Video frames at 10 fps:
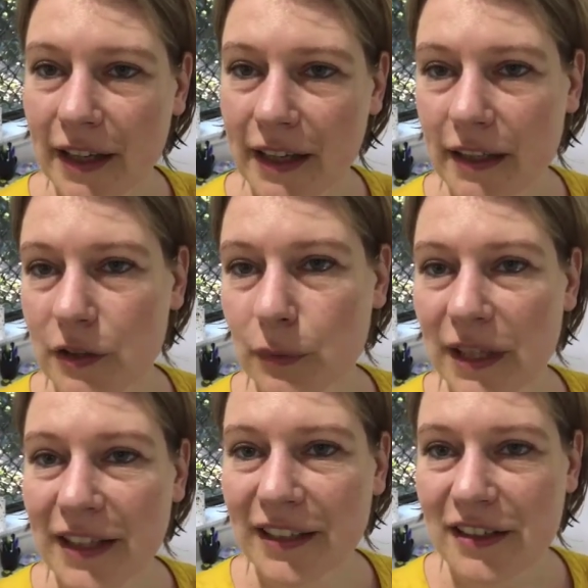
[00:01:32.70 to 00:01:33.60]
and
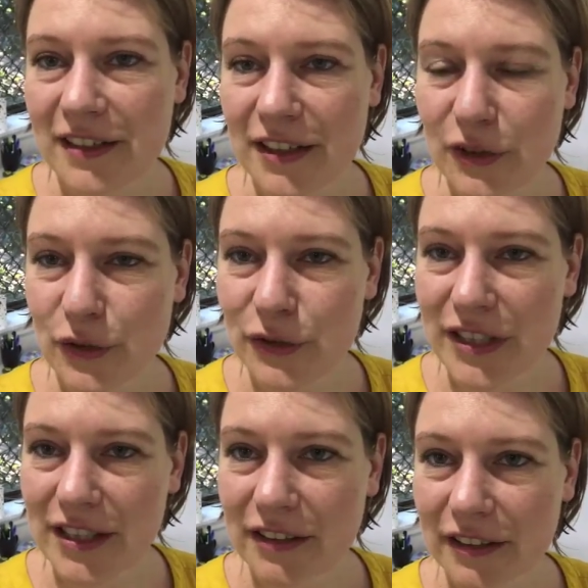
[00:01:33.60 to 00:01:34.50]
we continue
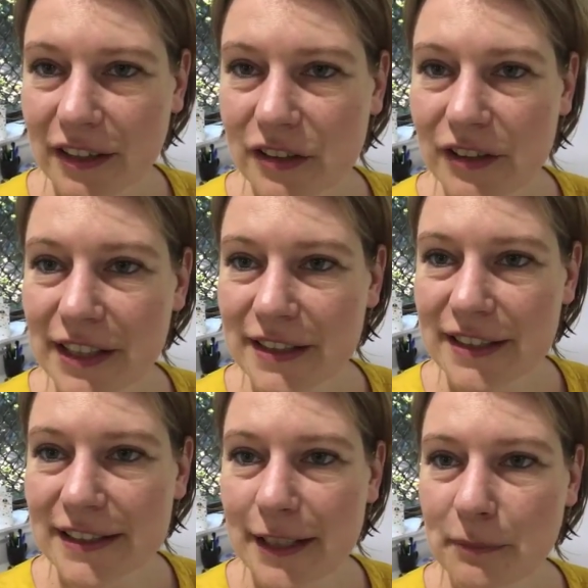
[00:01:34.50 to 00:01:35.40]
decluttering
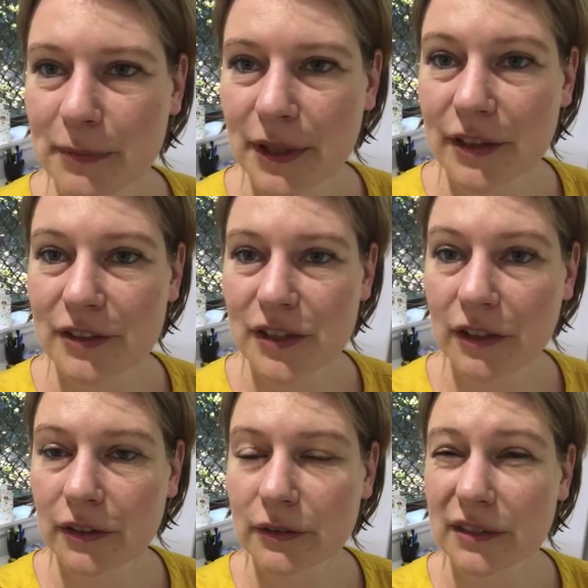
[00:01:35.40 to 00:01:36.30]
December.
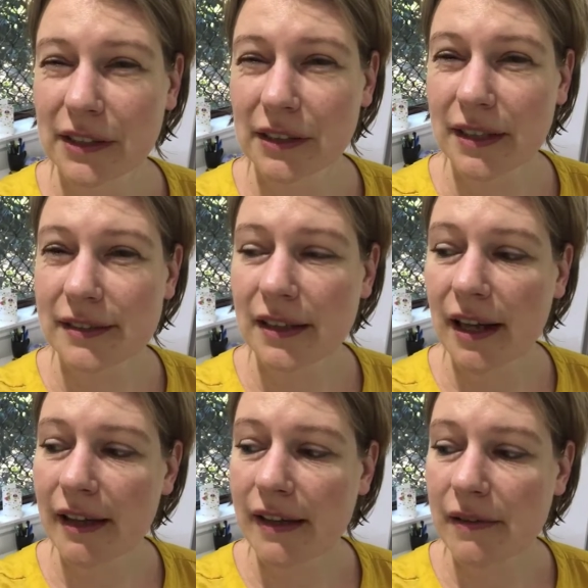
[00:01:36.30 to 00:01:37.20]
So
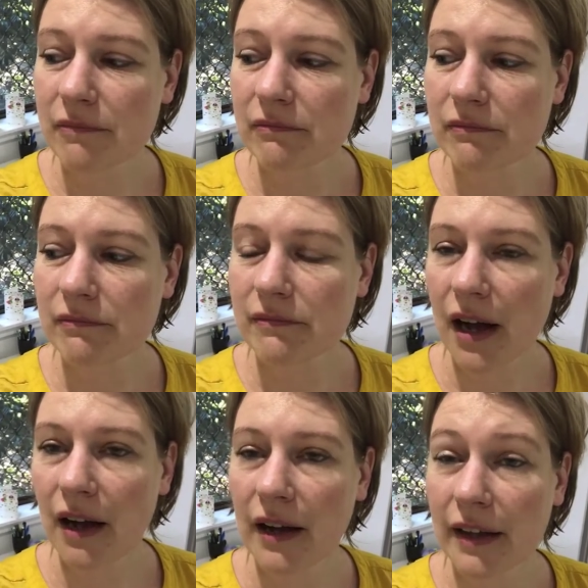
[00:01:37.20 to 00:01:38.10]
yesterday
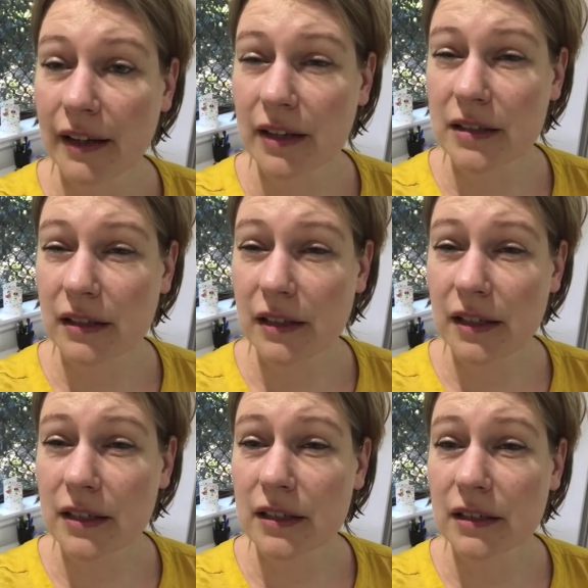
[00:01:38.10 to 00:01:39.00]
I
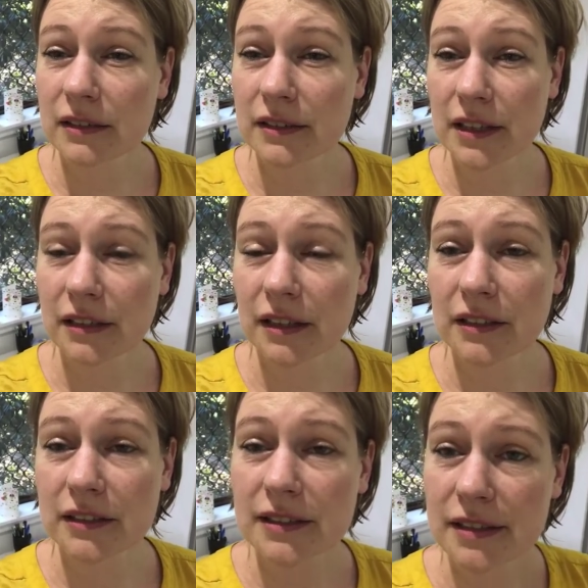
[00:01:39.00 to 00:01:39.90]
actually
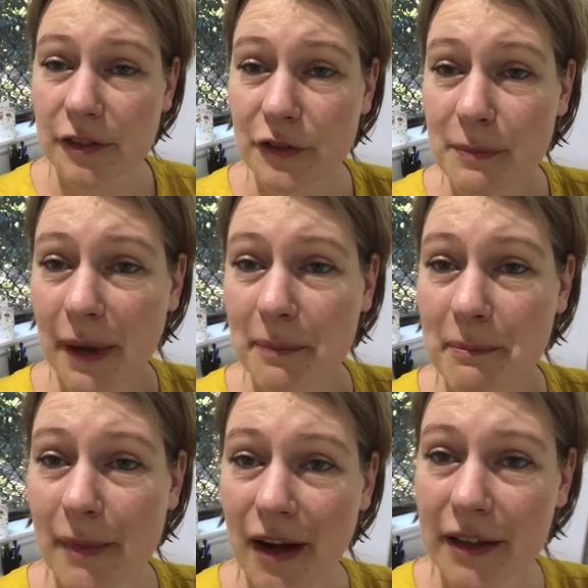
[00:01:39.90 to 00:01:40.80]
decluttered stuff in my
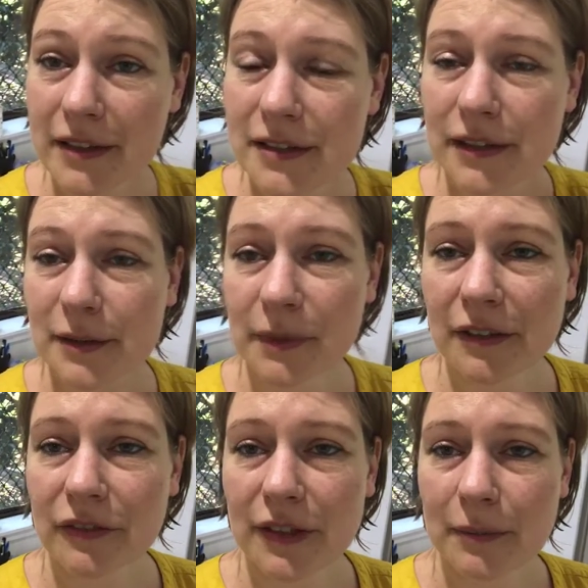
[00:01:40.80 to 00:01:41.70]
mind, so I spent a
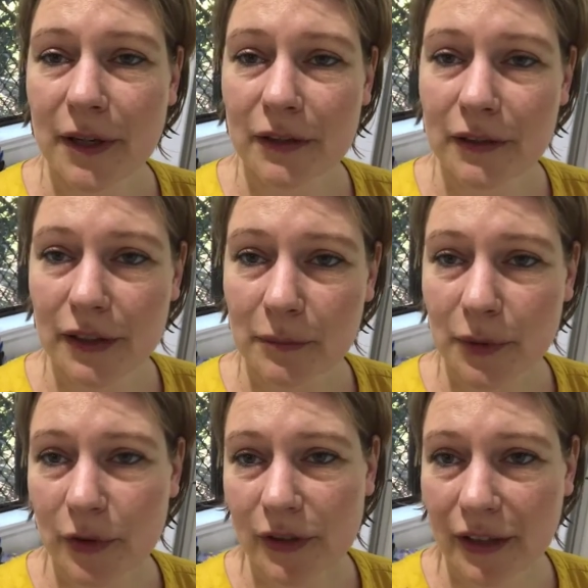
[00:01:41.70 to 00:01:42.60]
fair amount on the
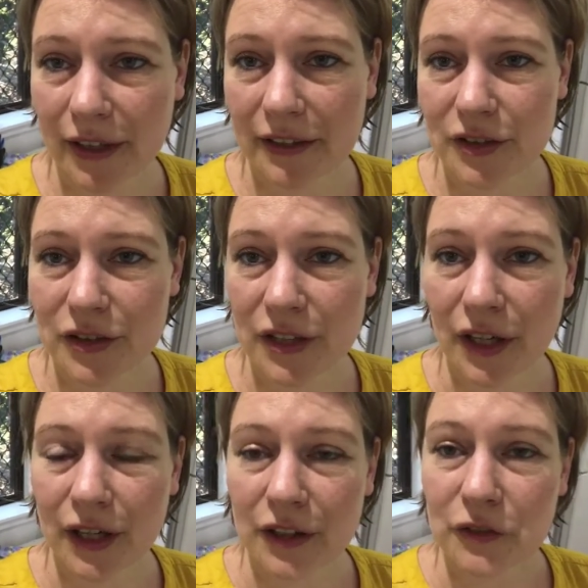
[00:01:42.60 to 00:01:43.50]
computer and just
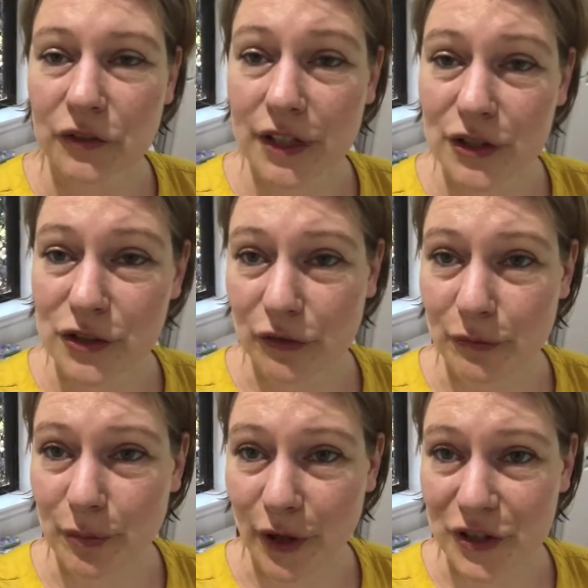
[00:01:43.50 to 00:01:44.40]
finished
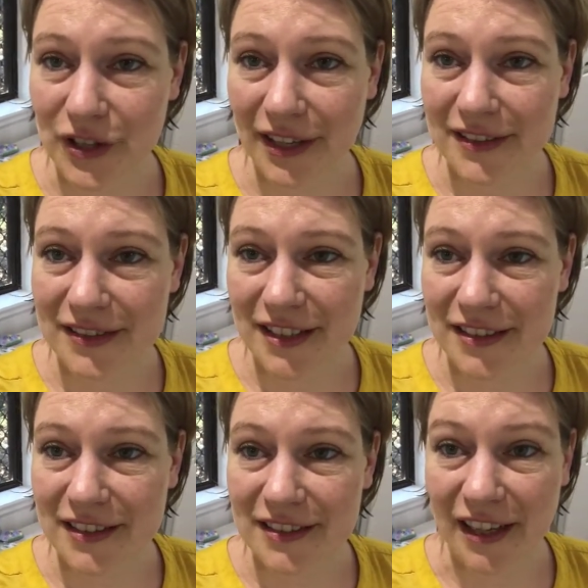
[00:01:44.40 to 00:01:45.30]
off projects and
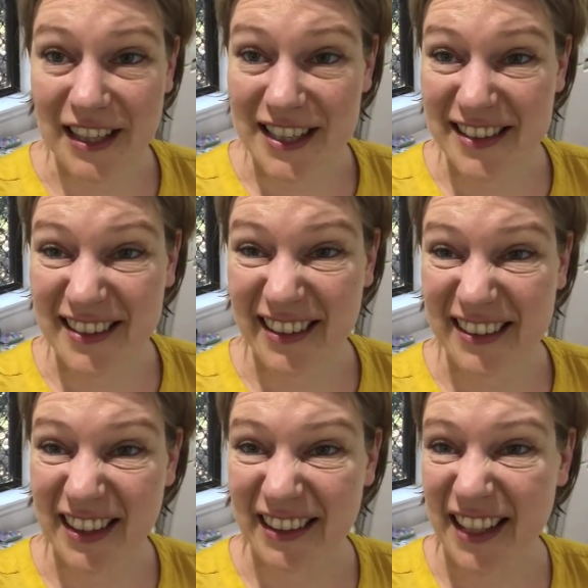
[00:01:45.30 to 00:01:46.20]
studies and
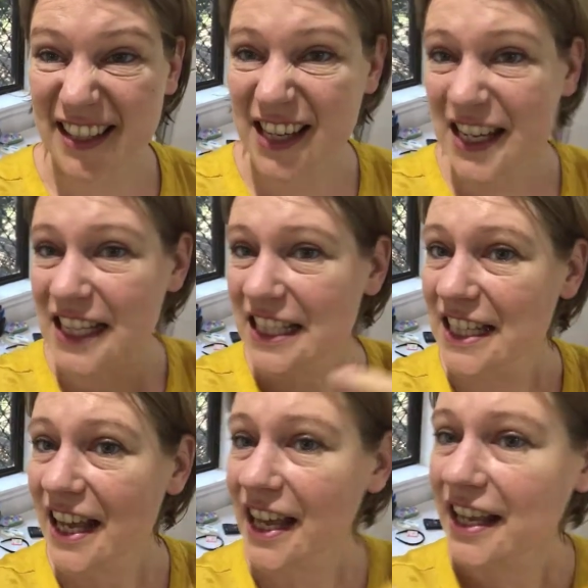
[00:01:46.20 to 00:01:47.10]
things like that.
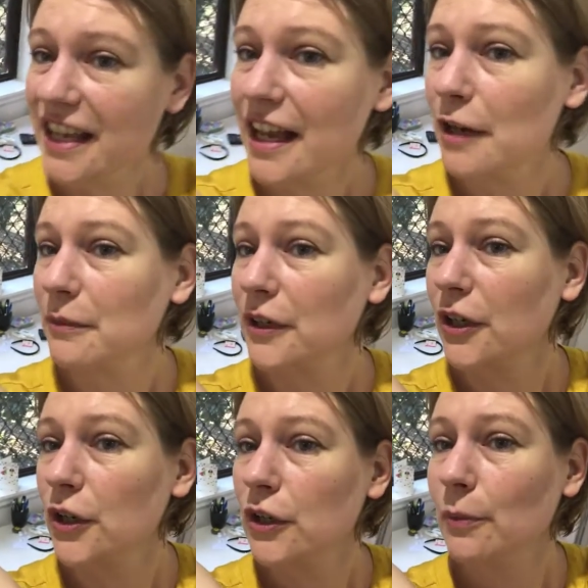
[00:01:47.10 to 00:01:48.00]
Today I'm gonna
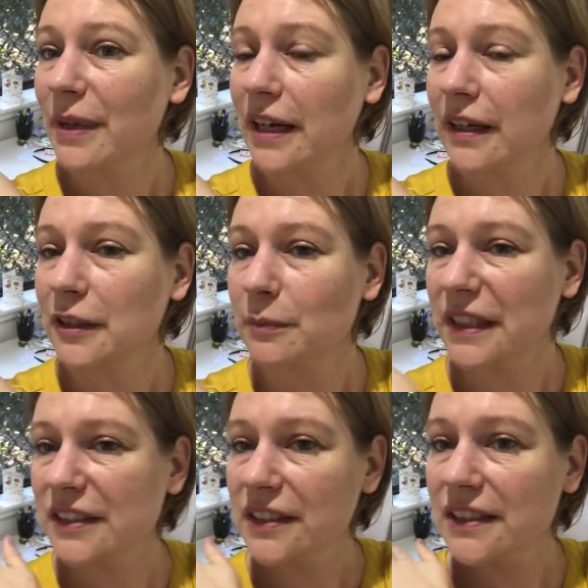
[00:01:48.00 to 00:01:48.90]
go behind me,
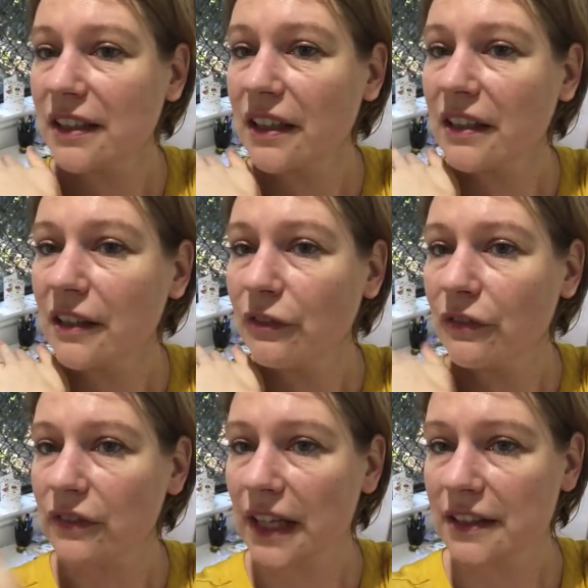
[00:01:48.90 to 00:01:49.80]
so it's another
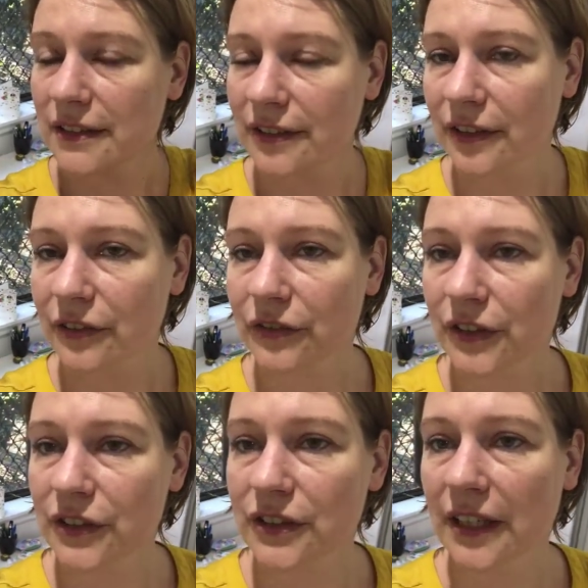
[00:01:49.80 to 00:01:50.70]
flat
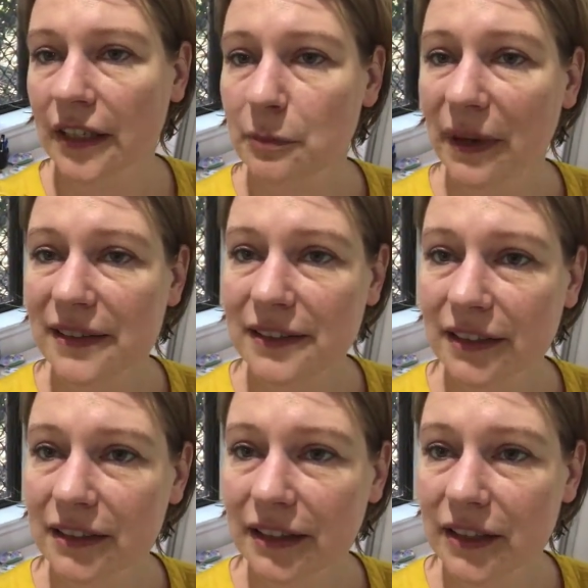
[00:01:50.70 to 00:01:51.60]
surface that
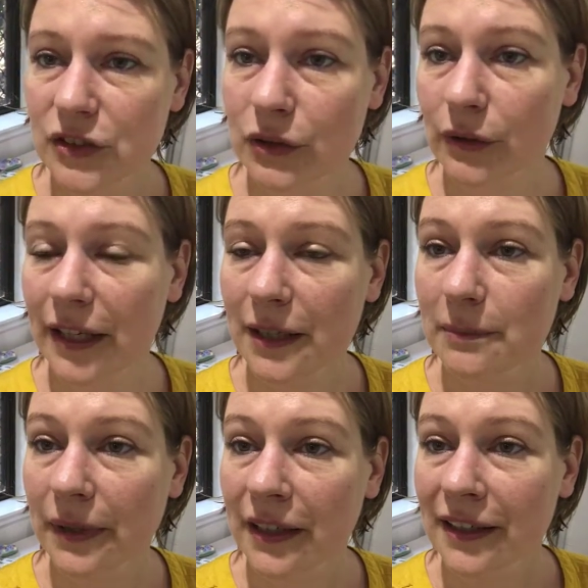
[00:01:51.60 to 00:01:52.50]
basically
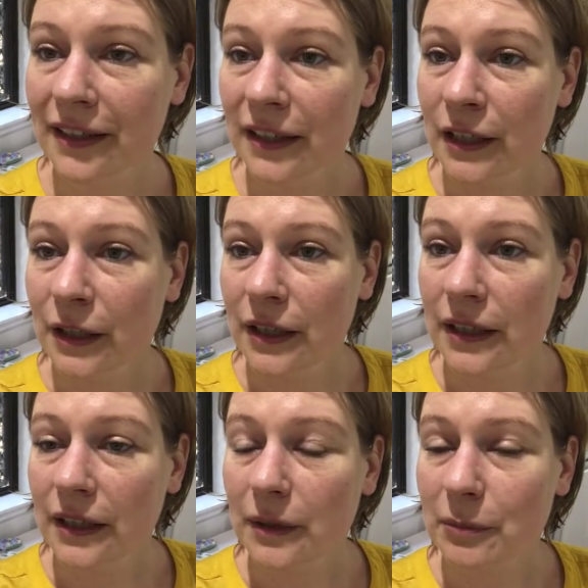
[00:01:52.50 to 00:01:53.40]
scream,
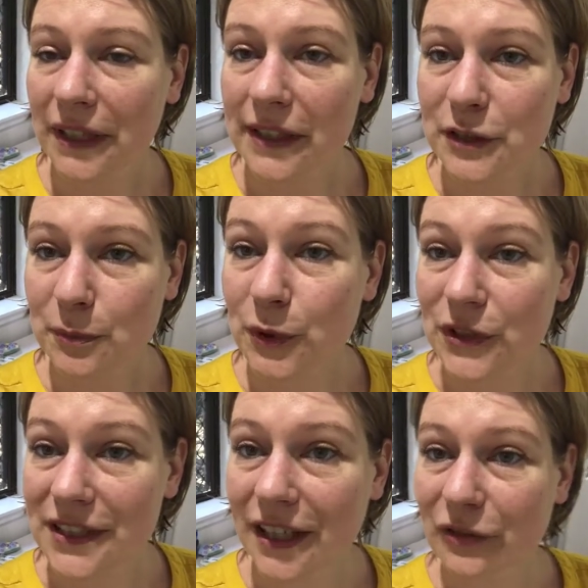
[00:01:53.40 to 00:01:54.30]
please put
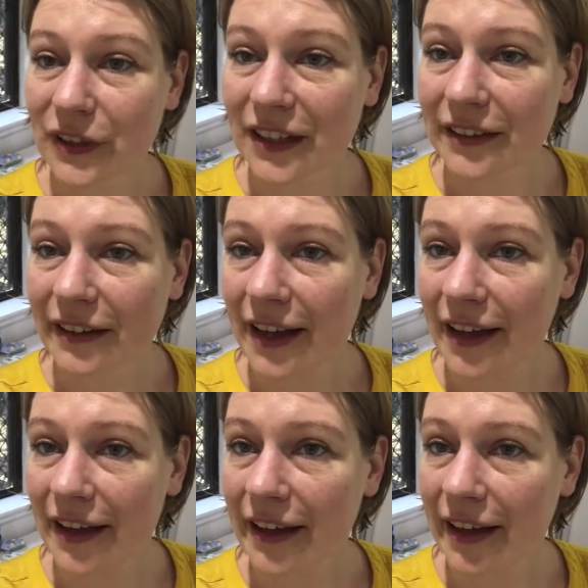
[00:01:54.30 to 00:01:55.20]
stuff here,
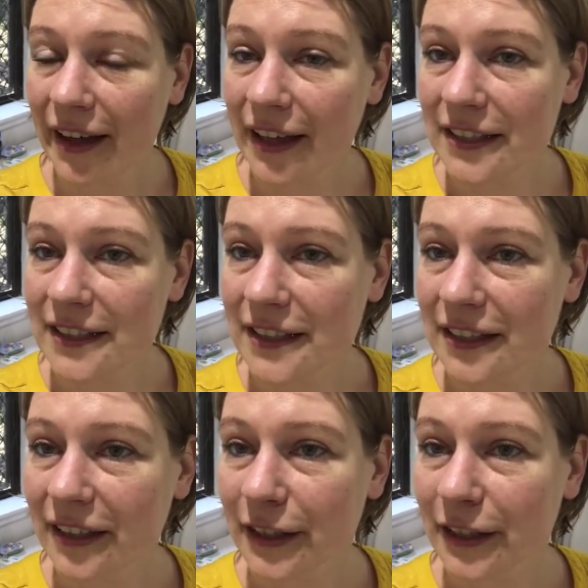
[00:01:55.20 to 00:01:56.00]
and